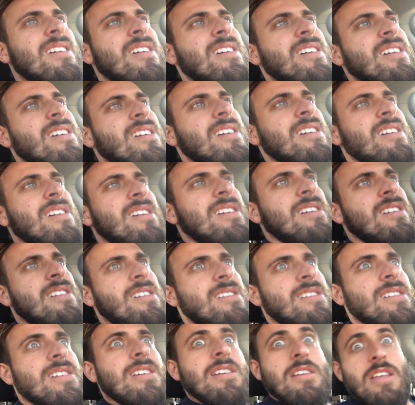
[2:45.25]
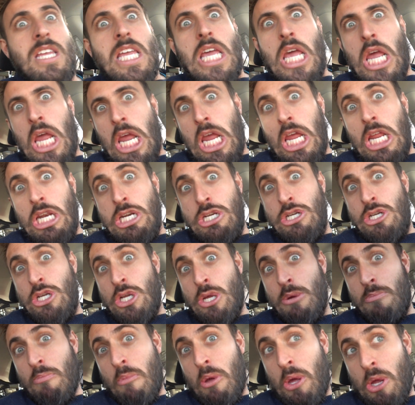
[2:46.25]
where you hold
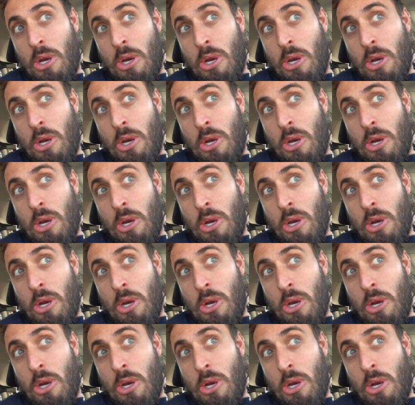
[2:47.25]
hands.